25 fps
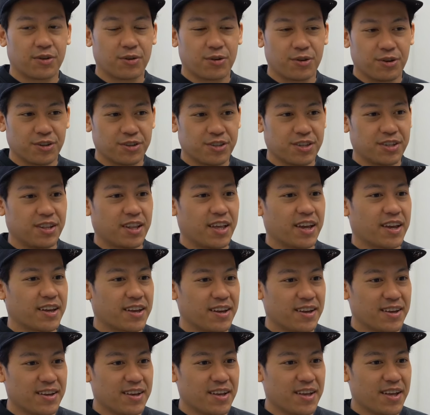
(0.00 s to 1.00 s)
Or is it like
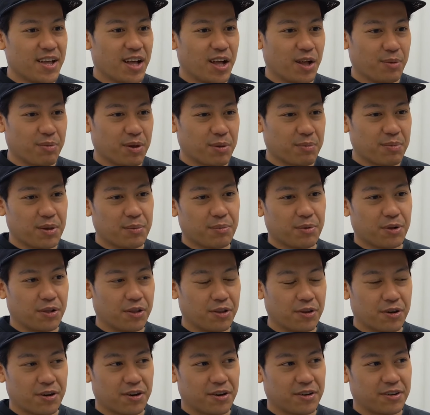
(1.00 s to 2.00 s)
helping people
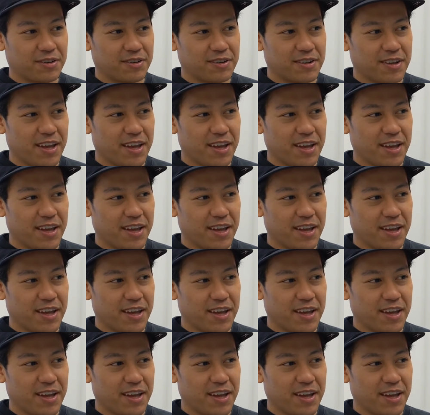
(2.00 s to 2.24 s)
learn?